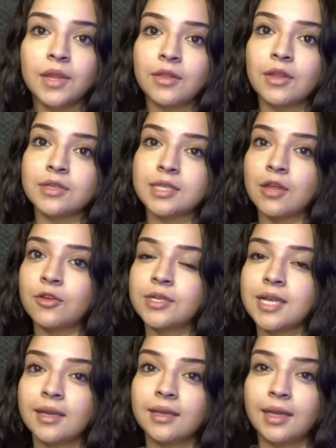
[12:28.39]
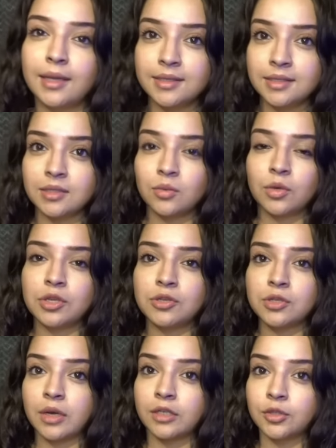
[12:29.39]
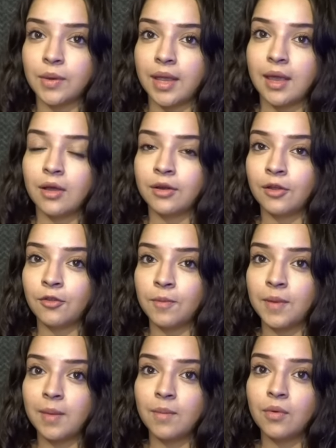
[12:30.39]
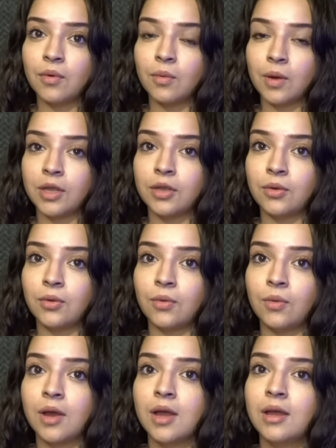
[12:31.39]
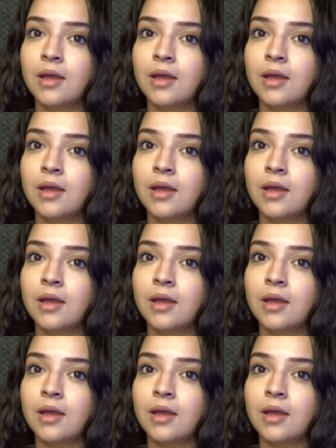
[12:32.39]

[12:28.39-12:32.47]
There's other techniques when you start doing it on other people where you,